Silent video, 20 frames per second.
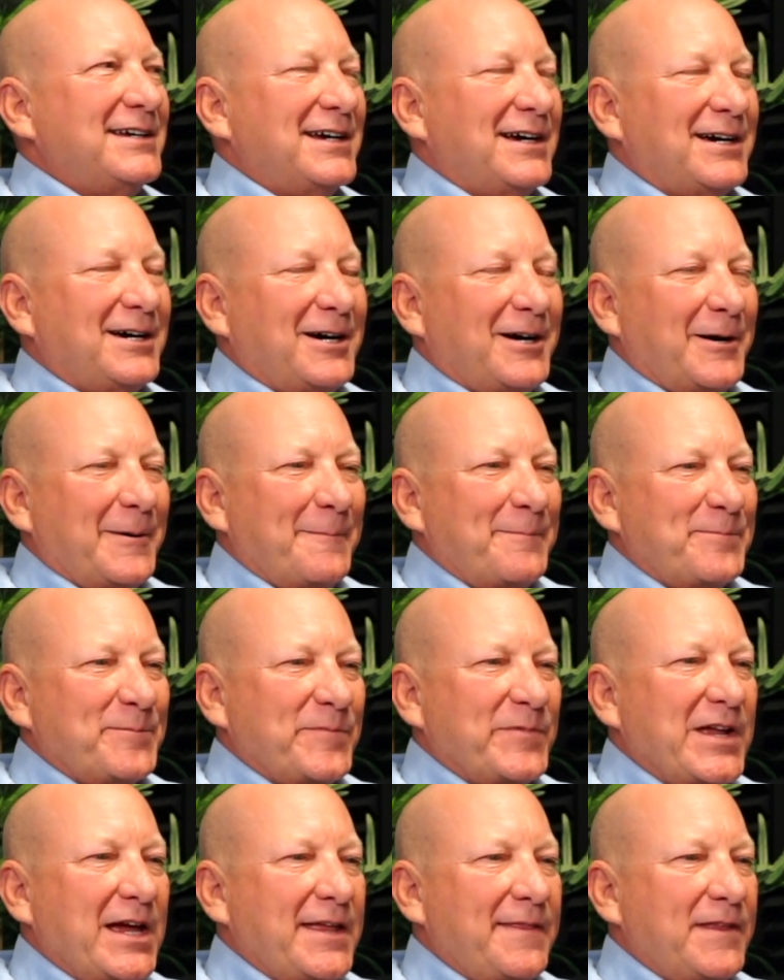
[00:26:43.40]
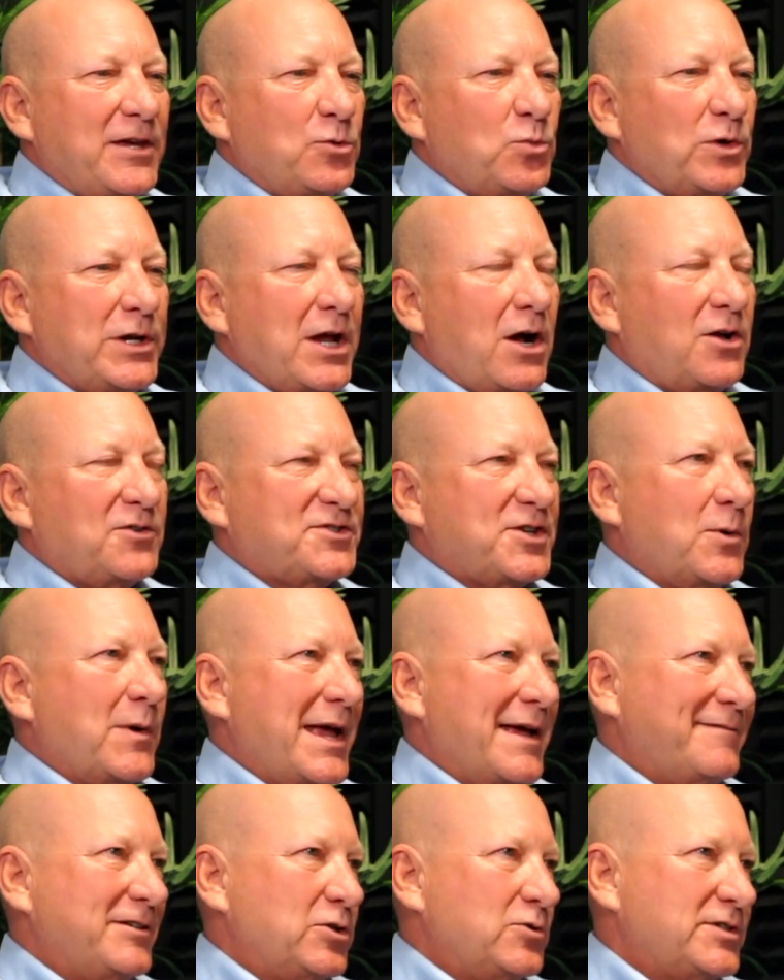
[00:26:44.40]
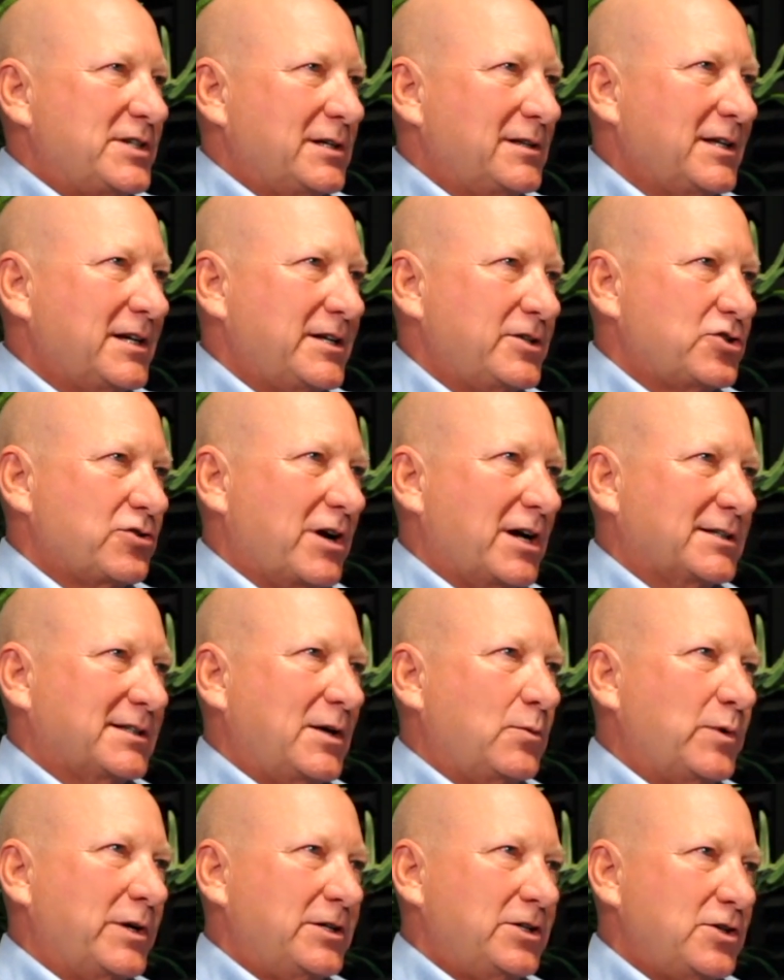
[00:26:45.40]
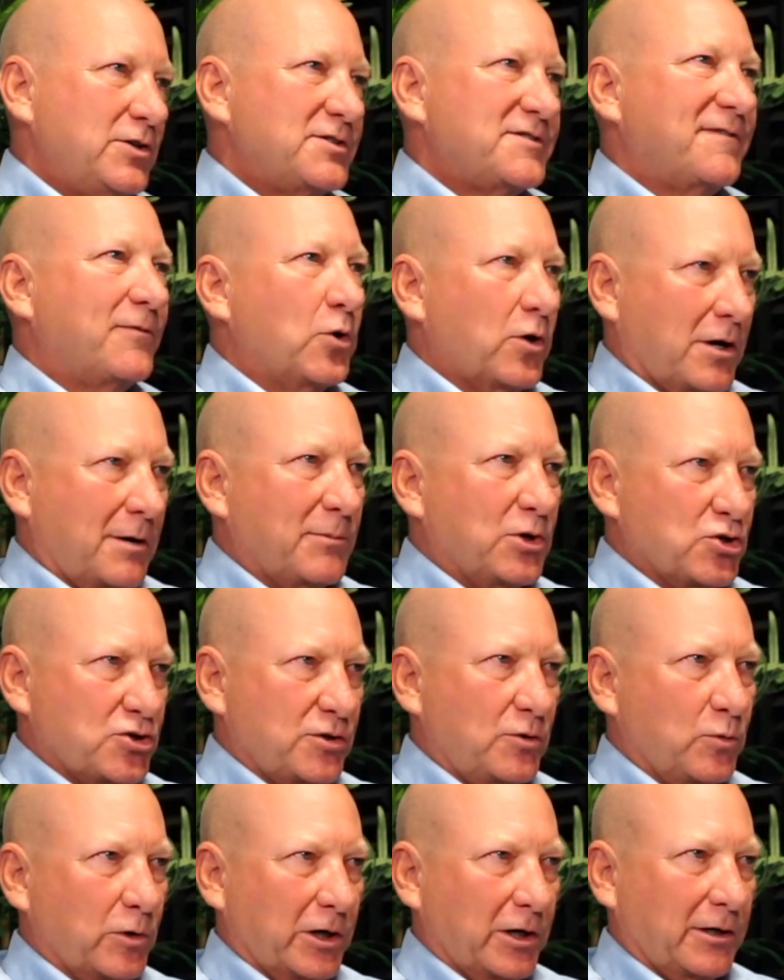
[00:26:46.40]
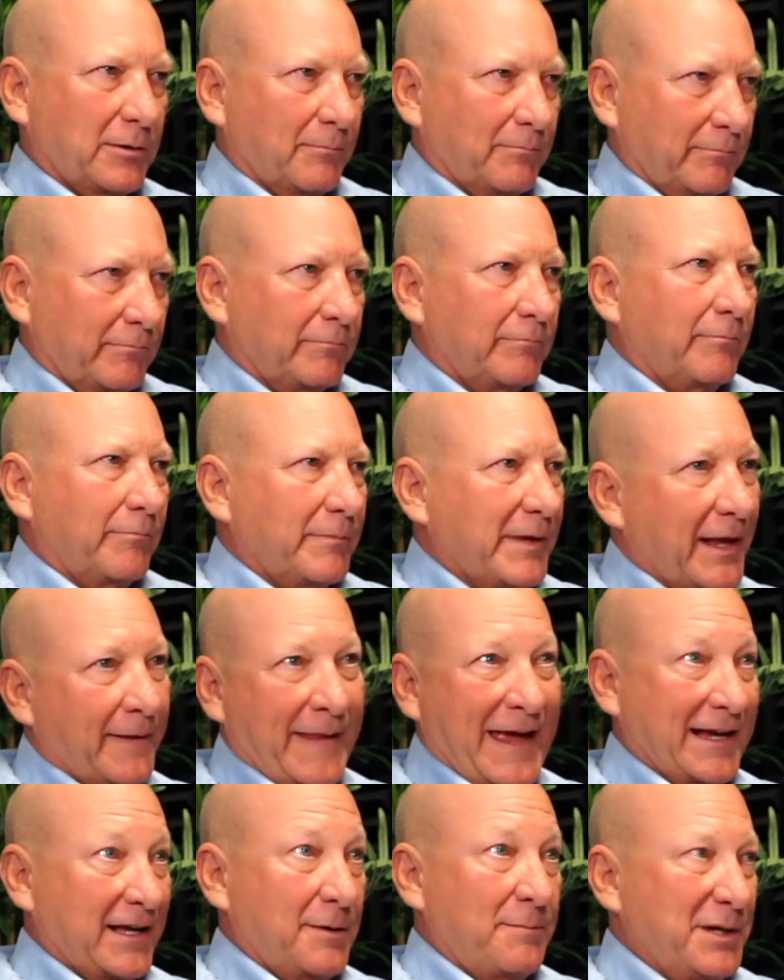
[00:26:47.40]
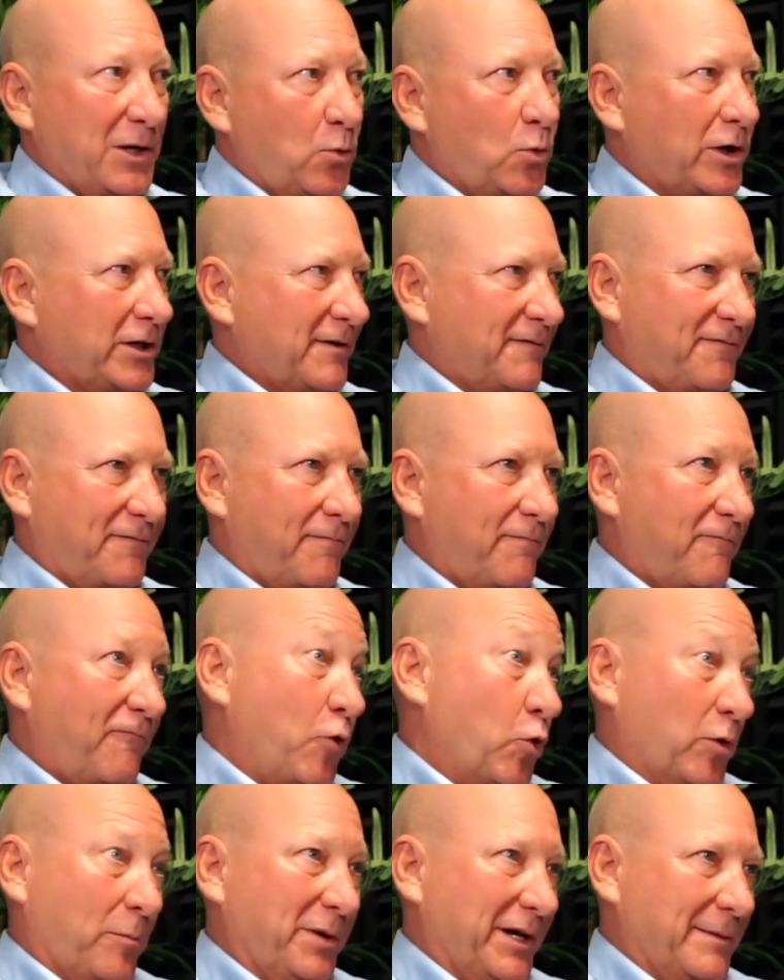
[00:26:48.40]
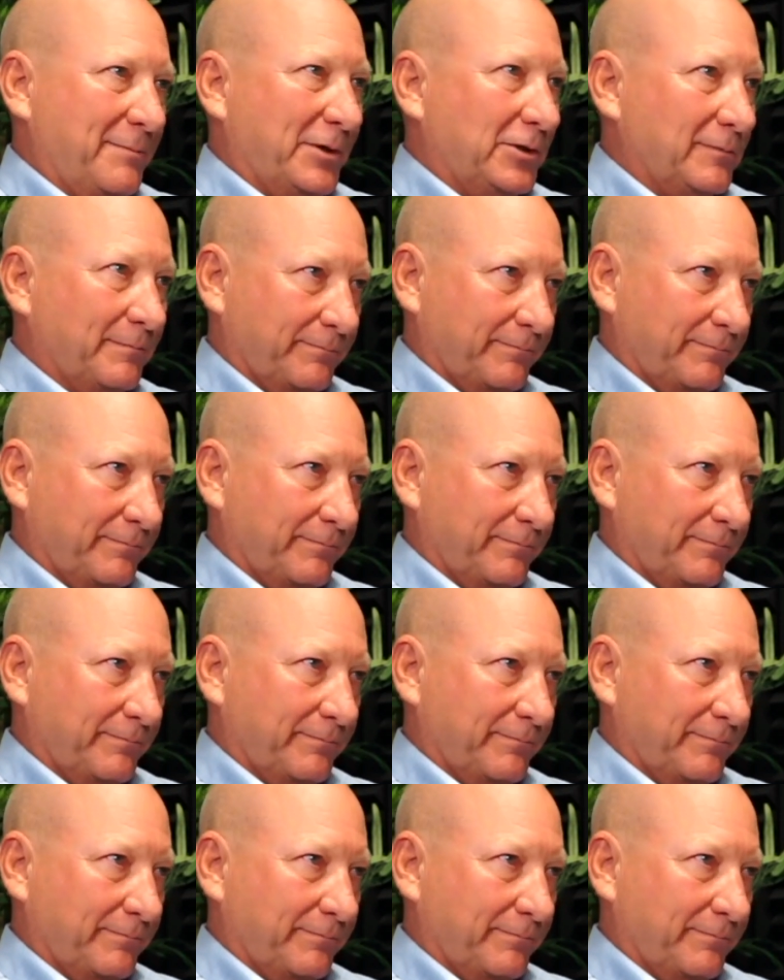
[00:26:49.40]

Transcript: And then we also have a utility truck that we use for commercial work, and that can be 1 to 4 people.